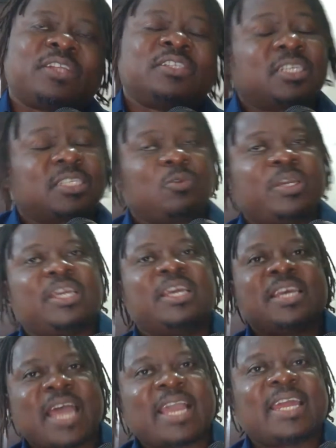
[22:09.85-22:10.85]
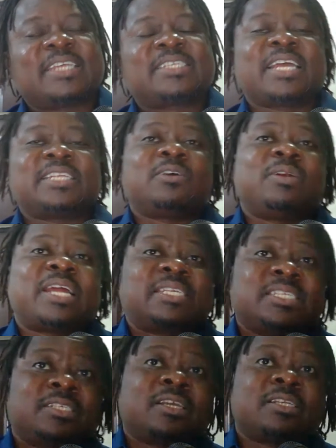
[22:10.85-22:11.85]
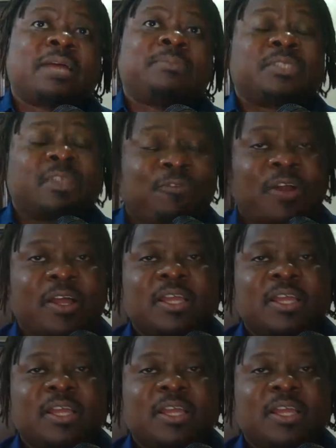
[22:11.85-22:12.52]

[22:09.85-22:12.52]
Just the way I get excited when I see Saddam suffer.